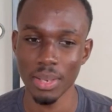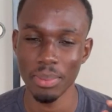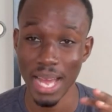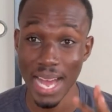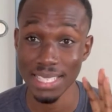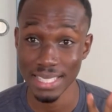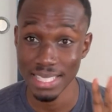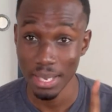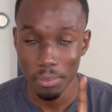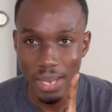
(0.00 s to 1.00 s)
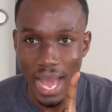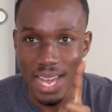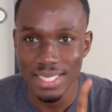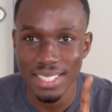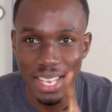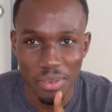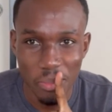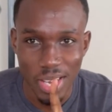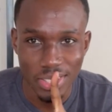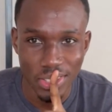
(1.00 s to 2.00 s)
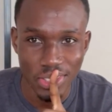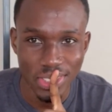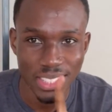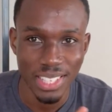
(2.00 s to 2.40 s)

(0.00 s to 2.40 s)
plastic bottles,